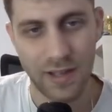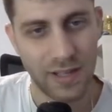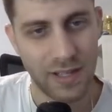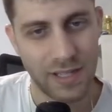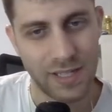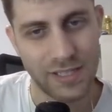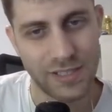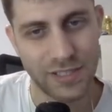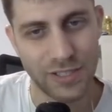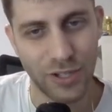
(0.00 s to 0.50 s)

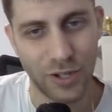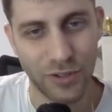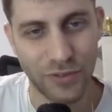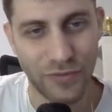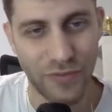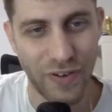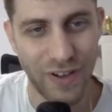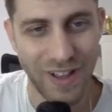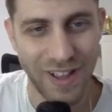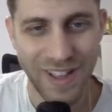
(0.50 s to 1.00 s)
he's not
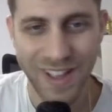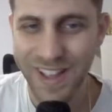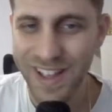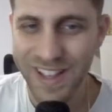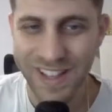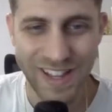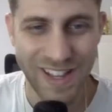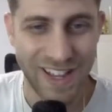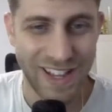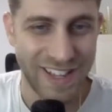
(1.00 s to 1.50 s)

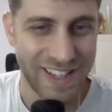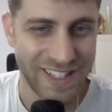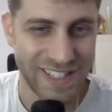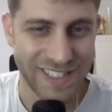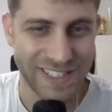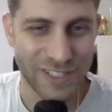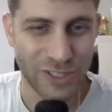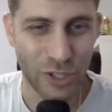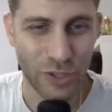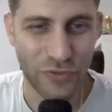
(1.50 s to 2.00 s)

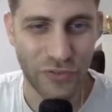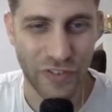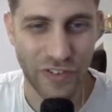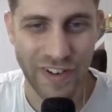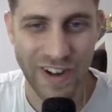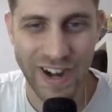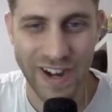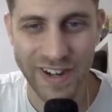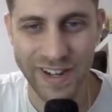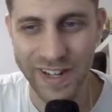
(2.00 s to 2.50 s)
he's not
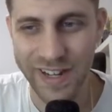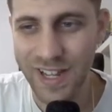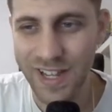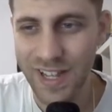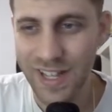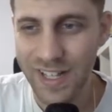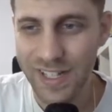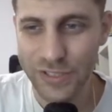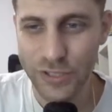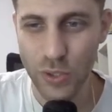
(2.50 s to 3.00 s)
Ferrari.
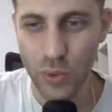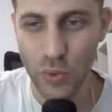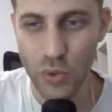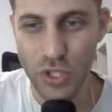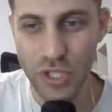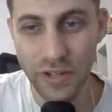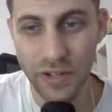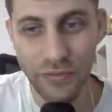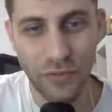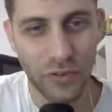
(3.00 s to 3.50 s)
So
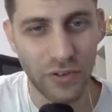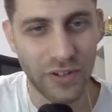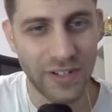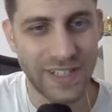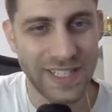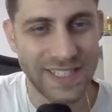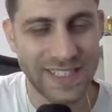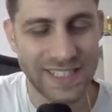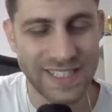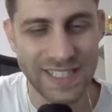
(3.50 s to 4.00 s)
g4,
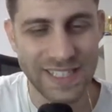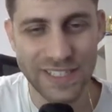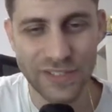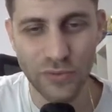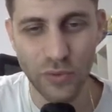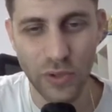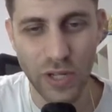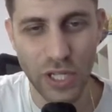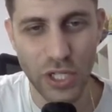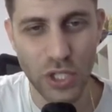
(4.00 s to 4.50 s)
d6,
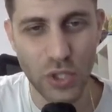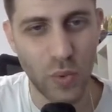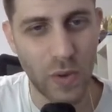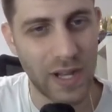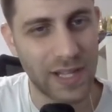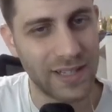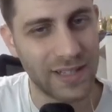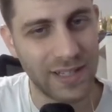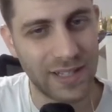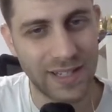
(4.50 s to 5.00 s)
rook
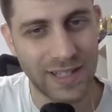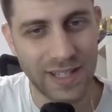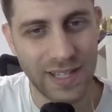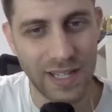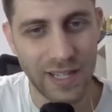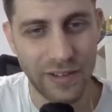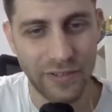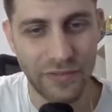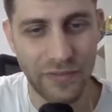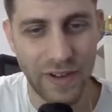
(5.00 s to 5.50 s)
h1,
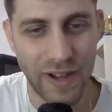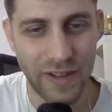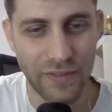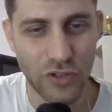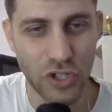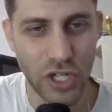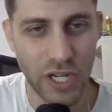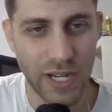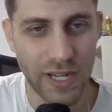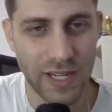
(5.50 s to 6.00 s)
king f5,
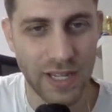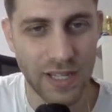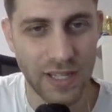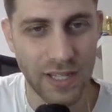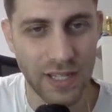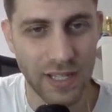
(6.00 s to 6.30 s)
check, king